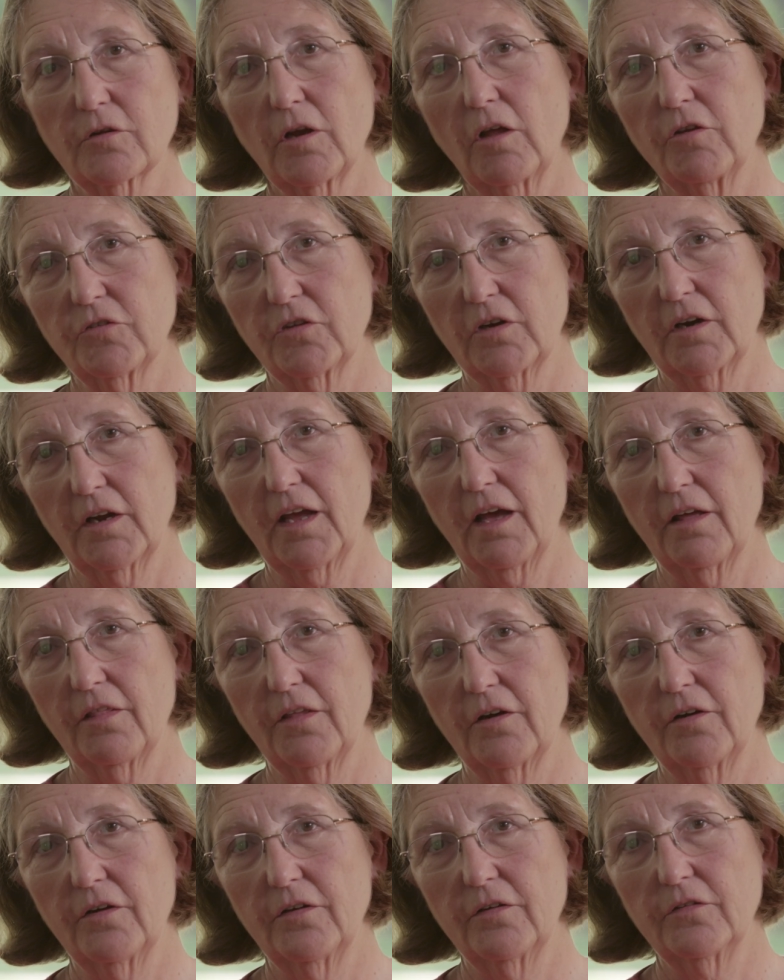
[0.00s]
closer
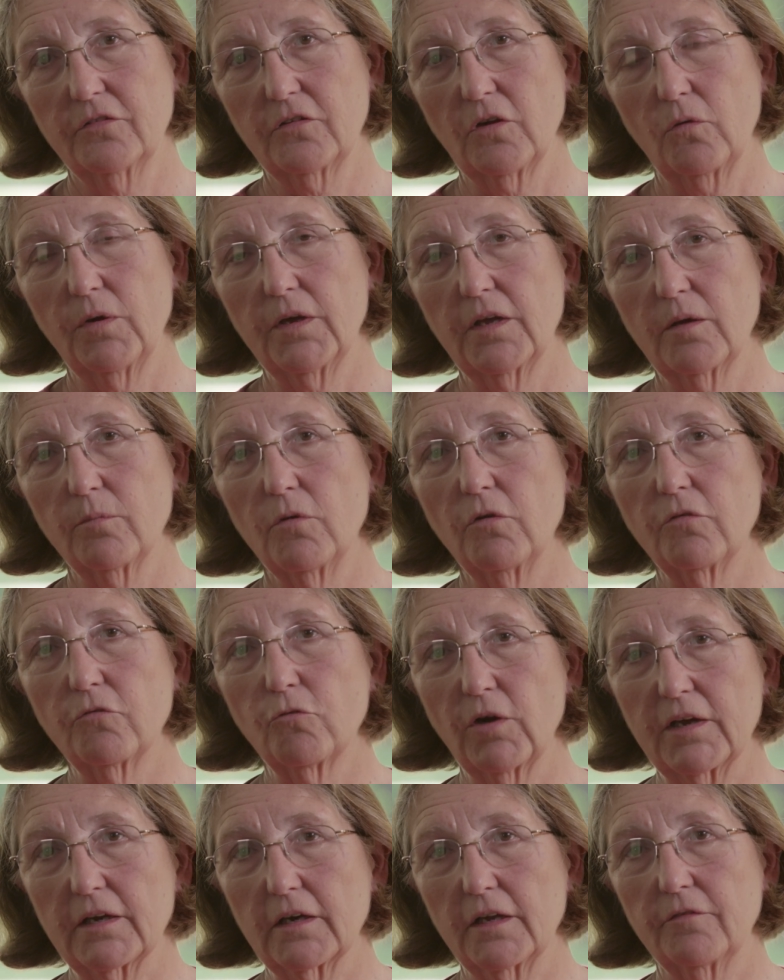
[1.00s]
together so we can move
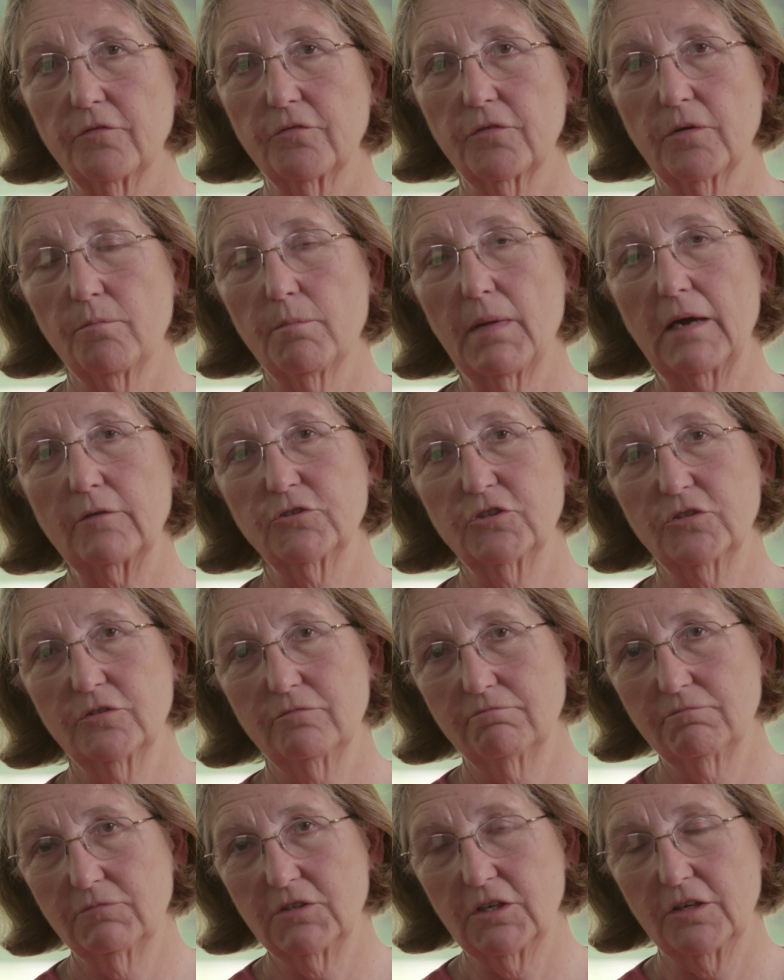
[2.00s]
quickly from mouse
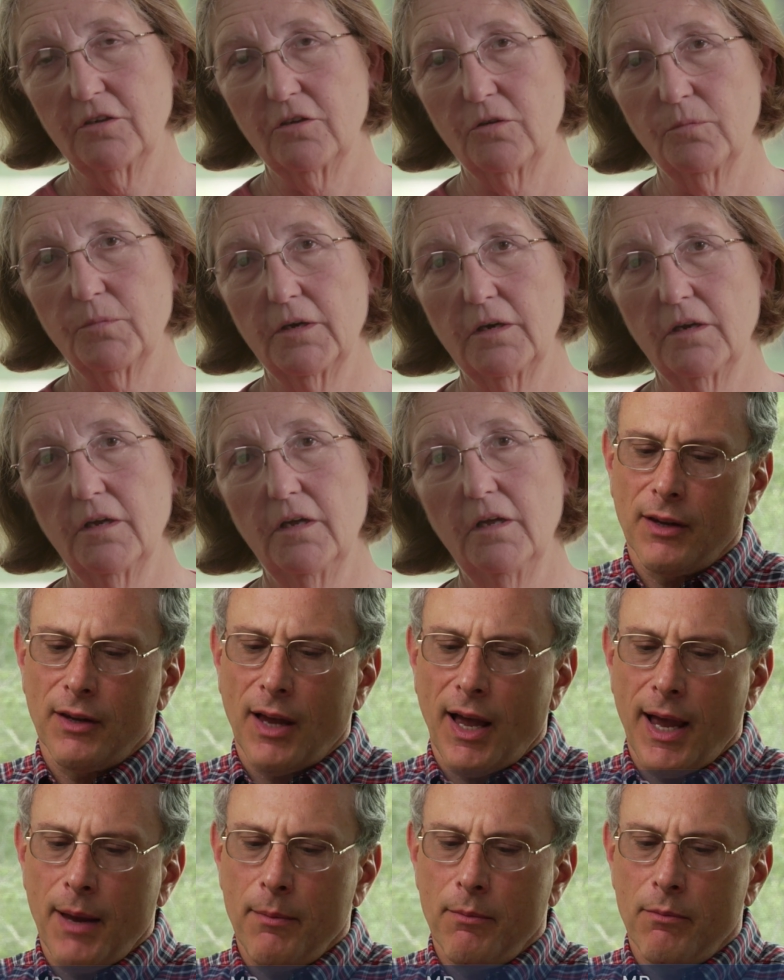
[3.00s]
to human.
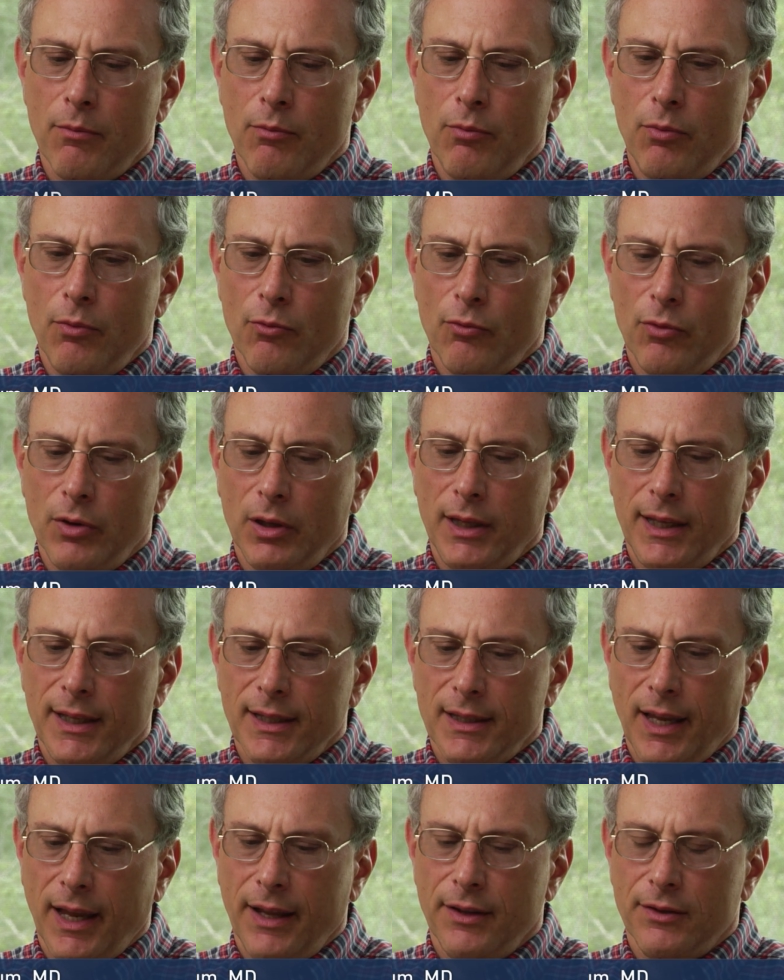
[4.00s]
I'm really
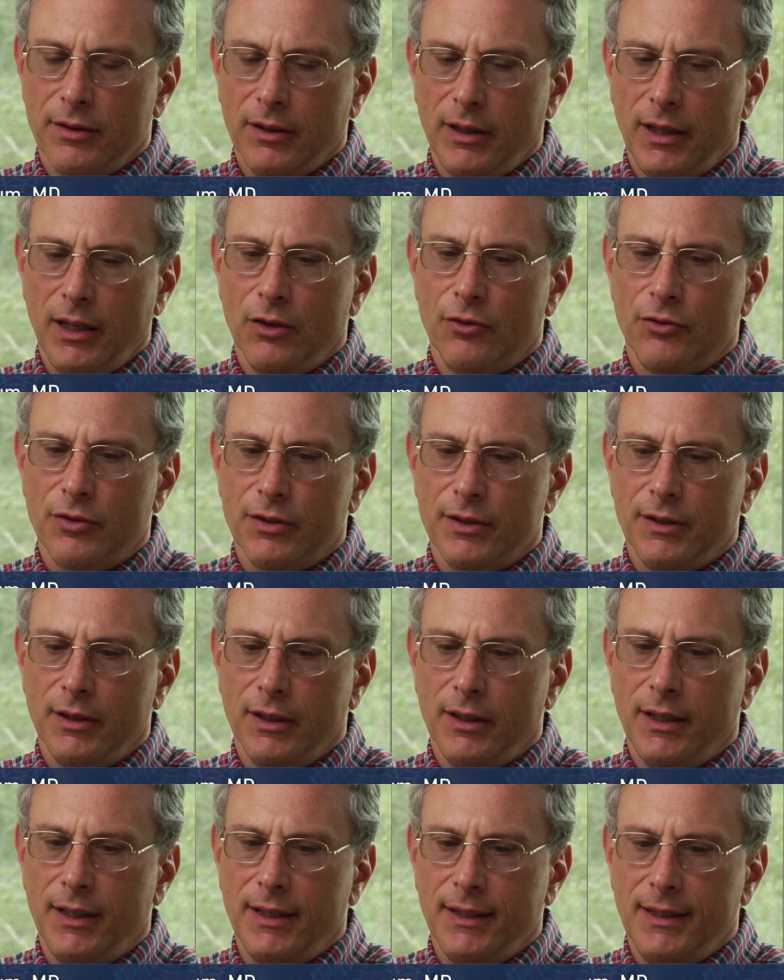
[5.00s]
intensely
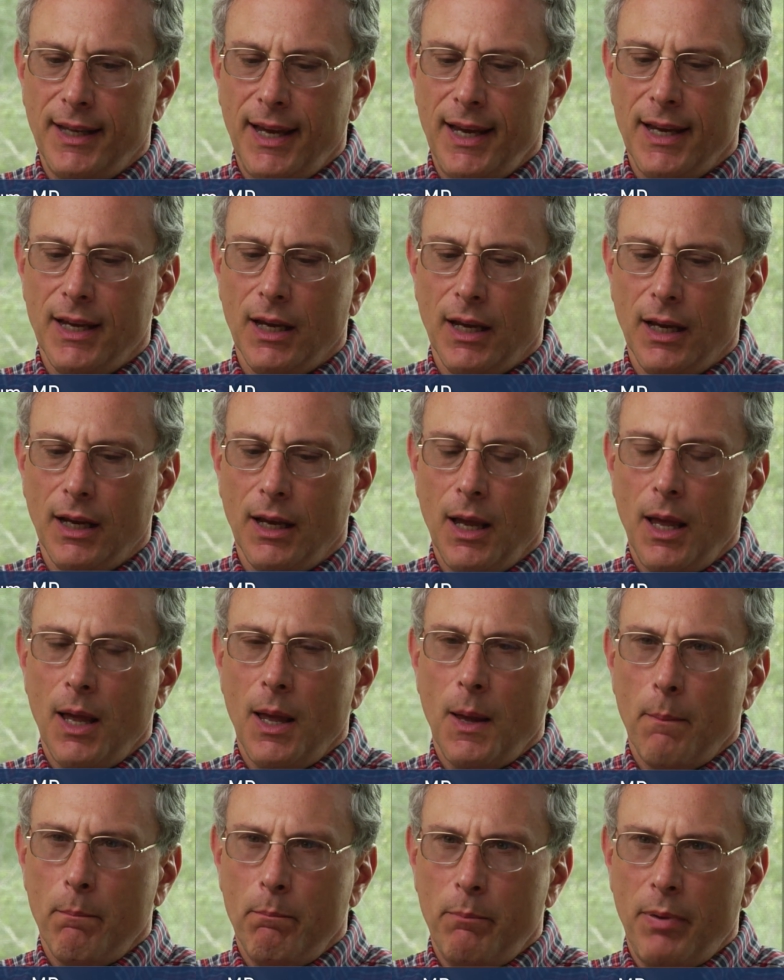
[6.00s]
interested in taking
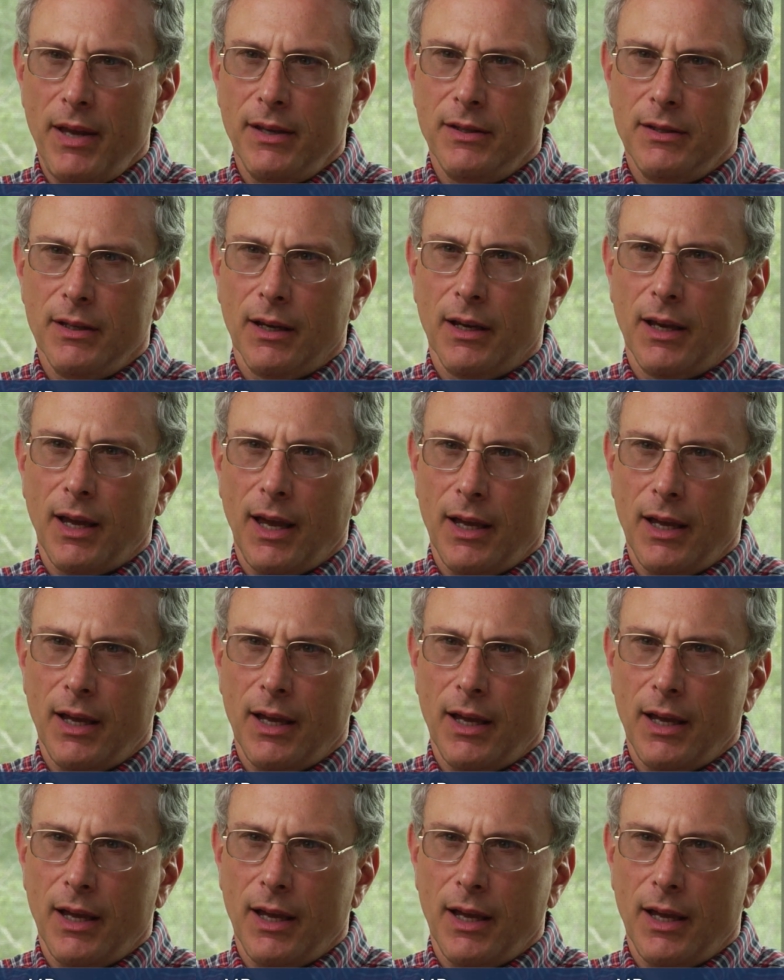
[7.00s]
basic